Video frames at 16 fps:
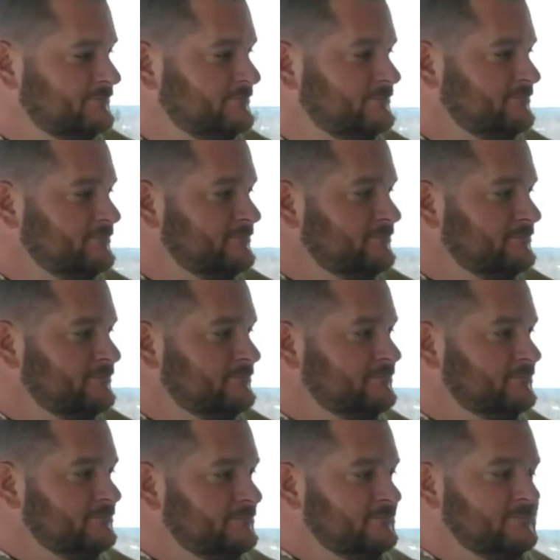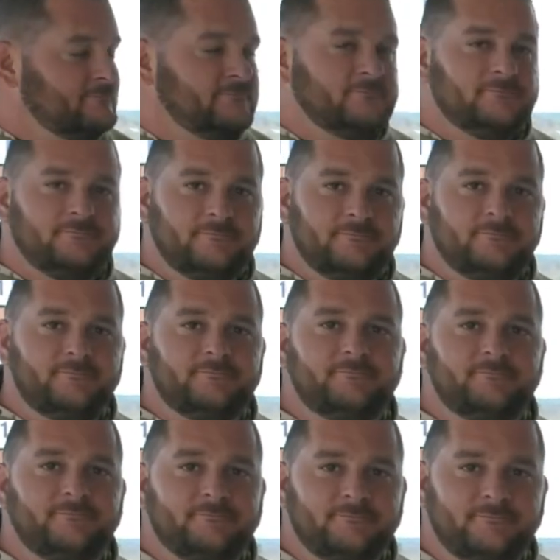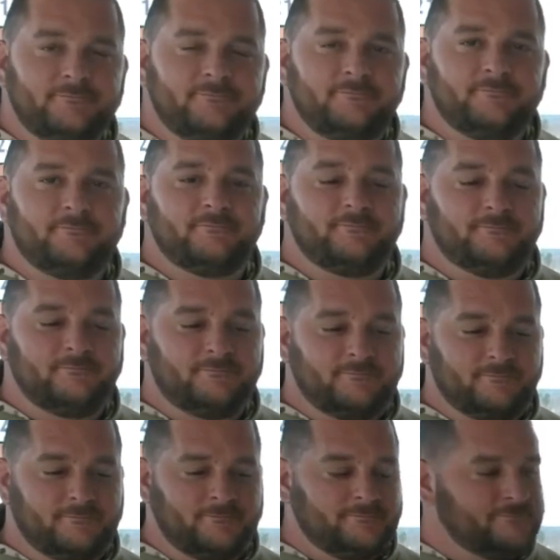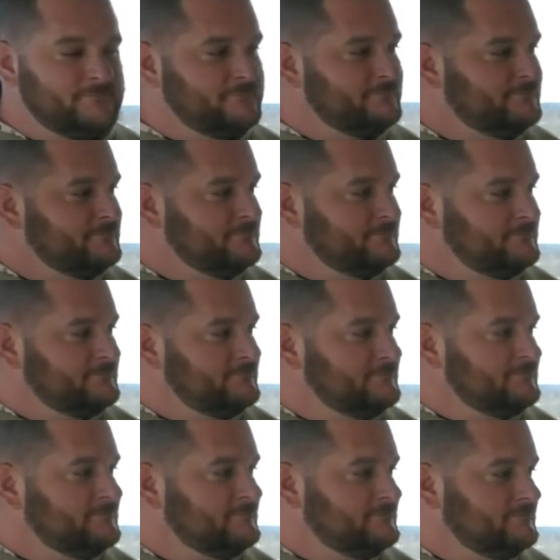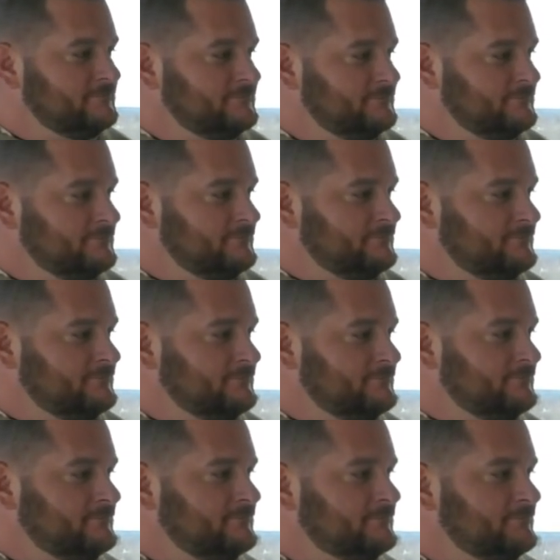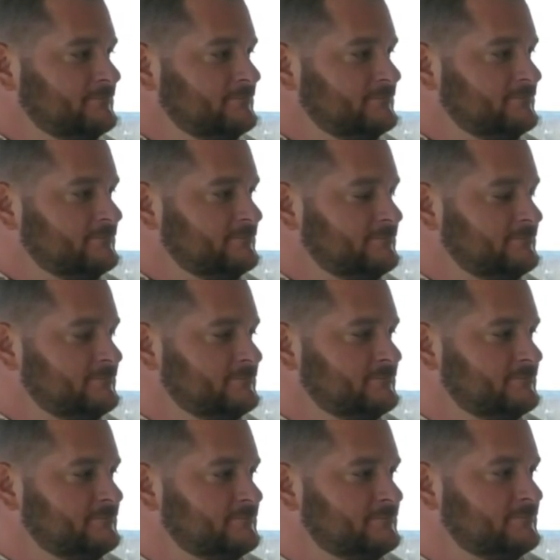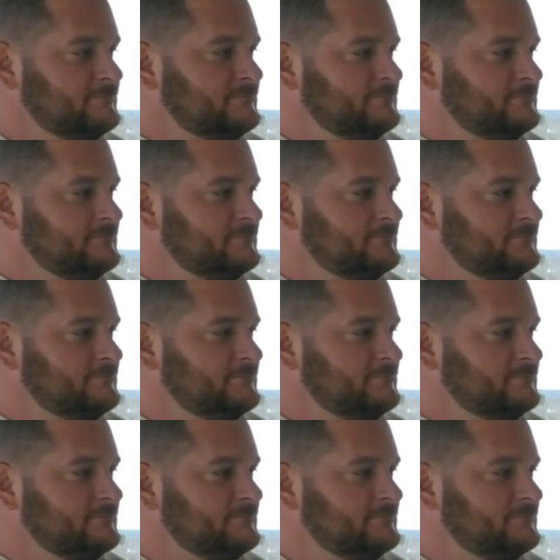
This person isn't speaking.